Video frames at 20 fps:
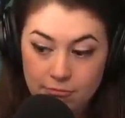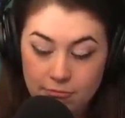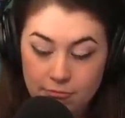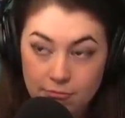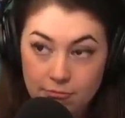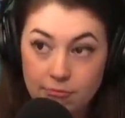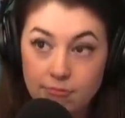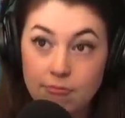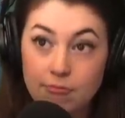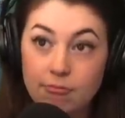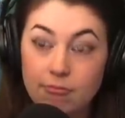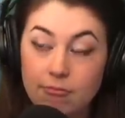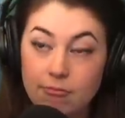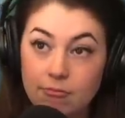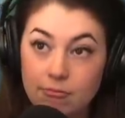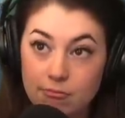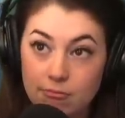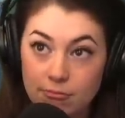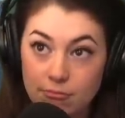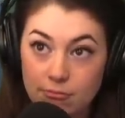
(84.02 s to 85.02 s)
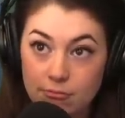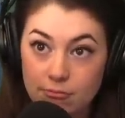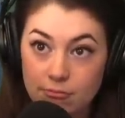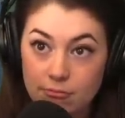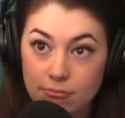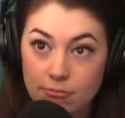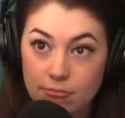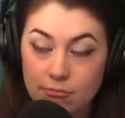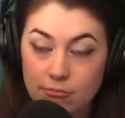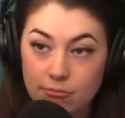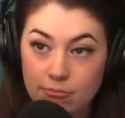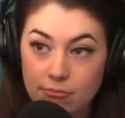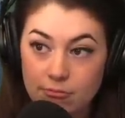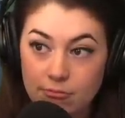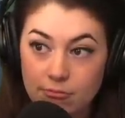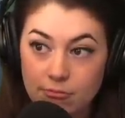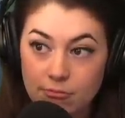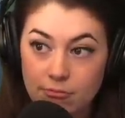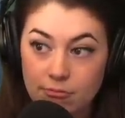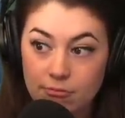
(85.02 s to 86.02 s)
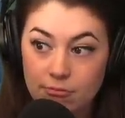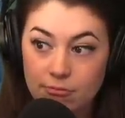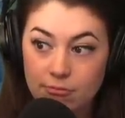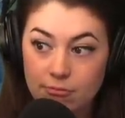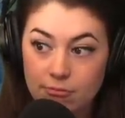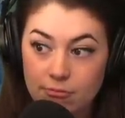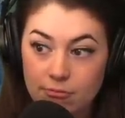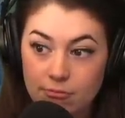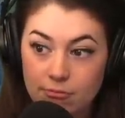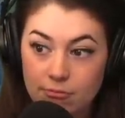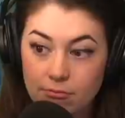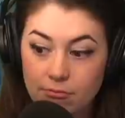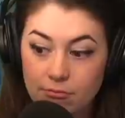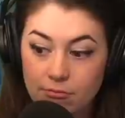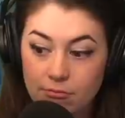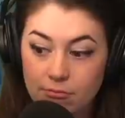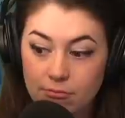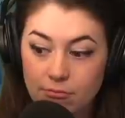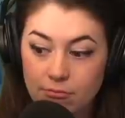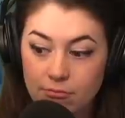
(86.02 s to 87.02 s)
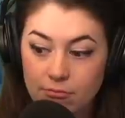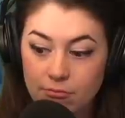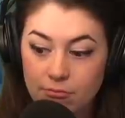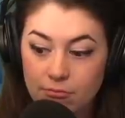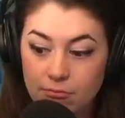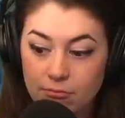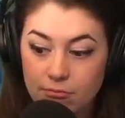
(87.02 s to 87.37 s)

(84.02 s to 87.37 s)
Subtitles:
[no speech]